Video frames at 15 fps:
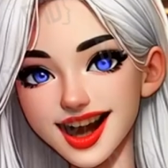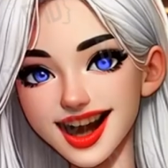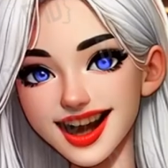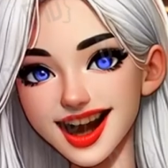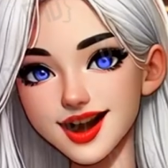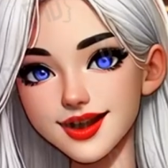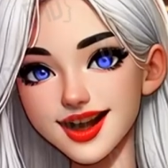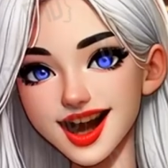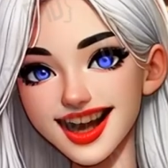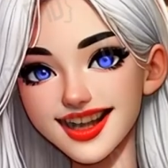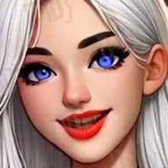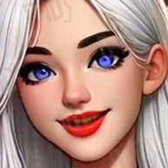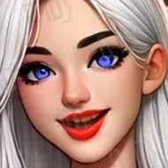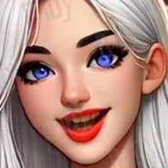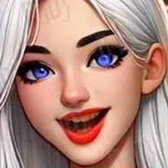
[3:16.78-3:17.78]
In our
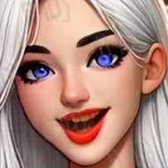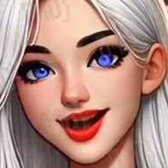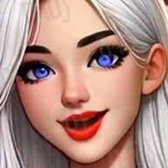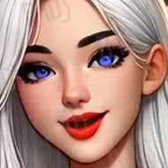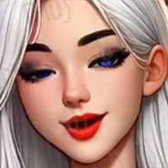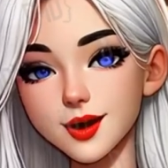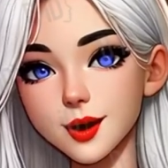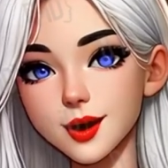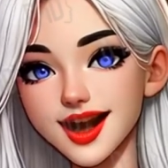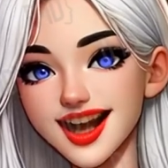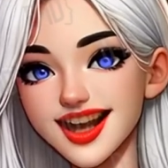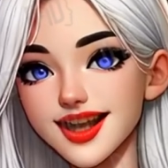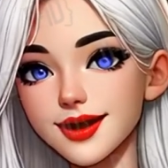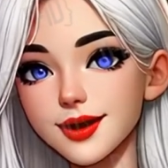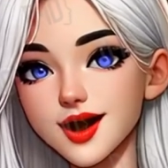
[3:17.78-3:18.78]
next video, we'll
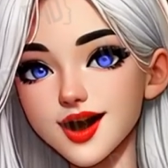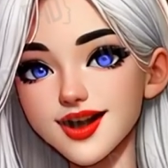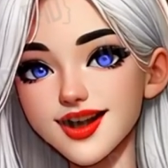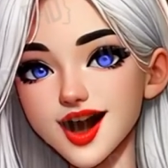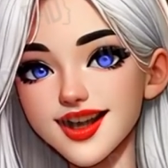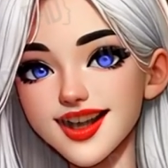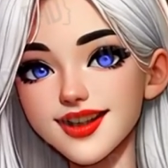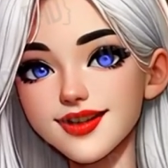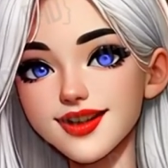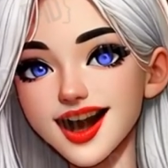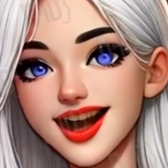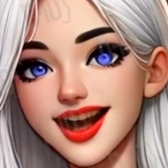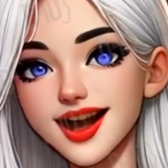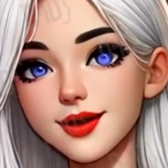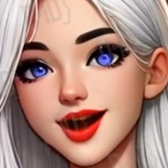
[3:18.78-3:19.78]
explore
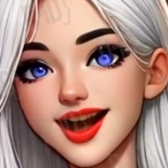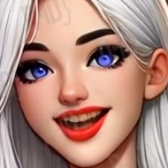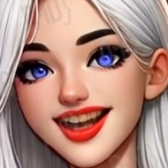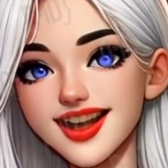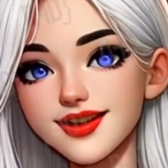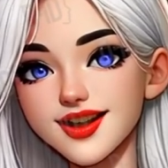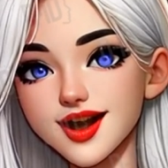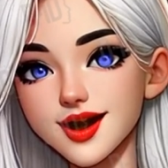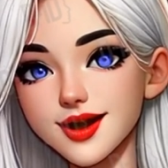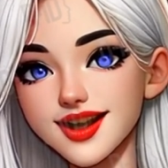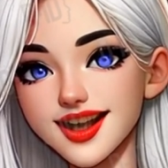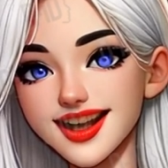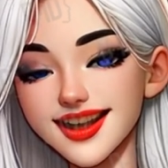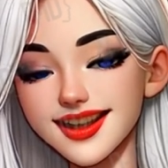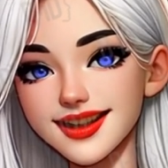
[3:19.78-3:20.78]
non-defining relative
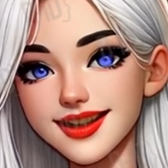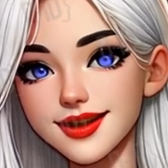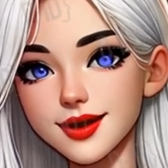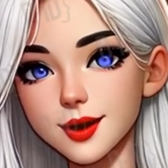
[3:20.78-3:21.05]
clauses,